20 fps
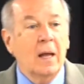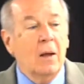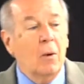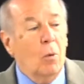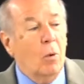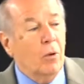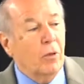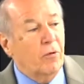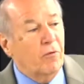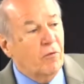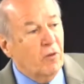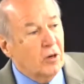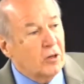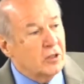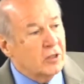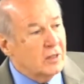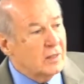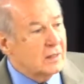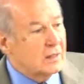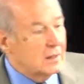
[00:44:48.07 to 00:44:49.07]
Well, the first
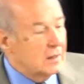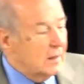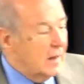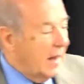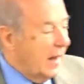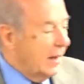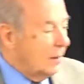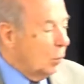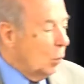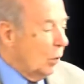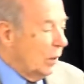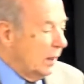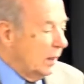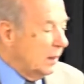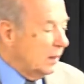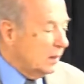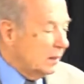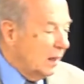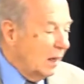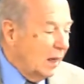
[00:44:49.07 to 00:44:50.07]
69
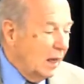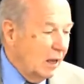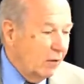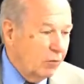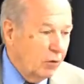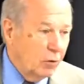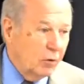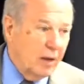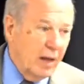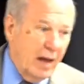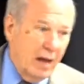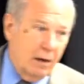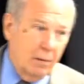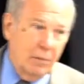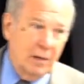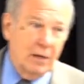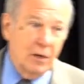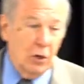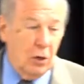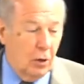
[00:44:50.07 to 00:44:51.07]
weeks, if you count them
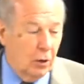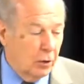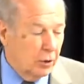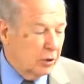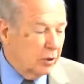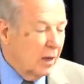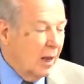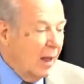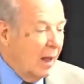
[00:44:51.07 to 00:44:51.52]
in years,